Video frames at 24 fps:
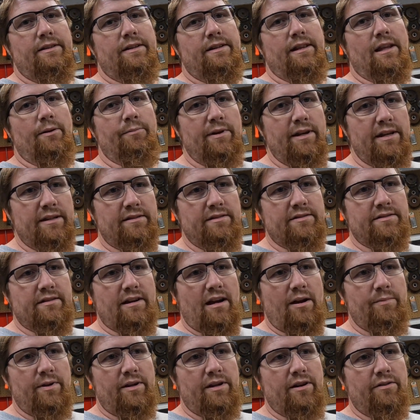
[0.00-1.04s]
let me get this
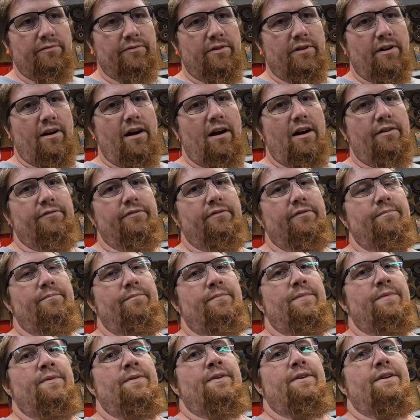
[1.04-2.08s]
timing cover off
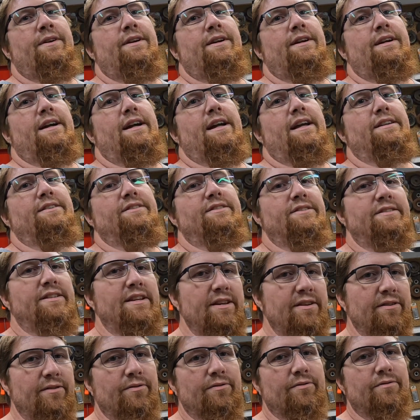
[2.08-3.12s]
and
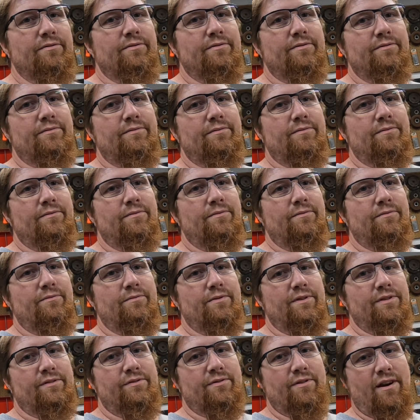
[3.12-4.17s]
deal
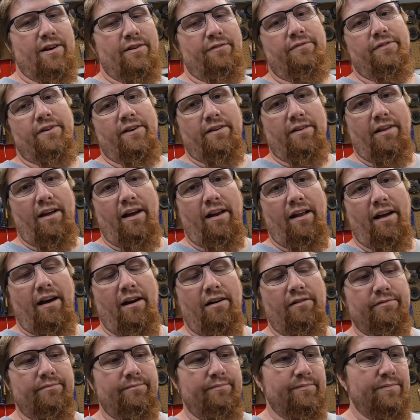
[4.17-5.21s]
with trying to figure that
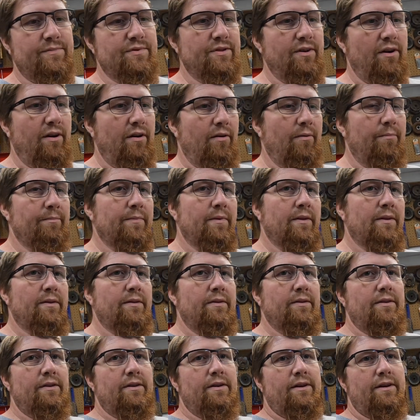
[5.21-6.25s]
out. So,
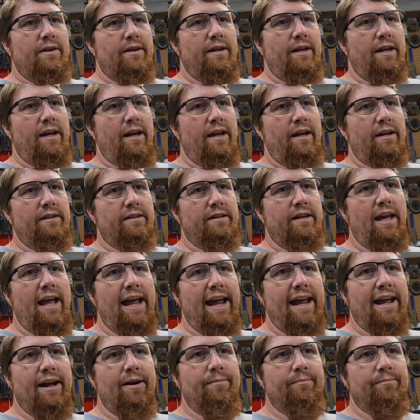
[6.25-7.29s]
in
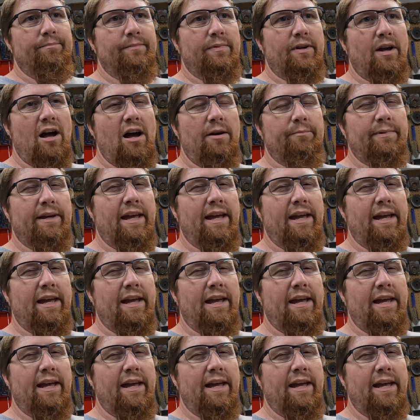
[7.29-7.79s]
comp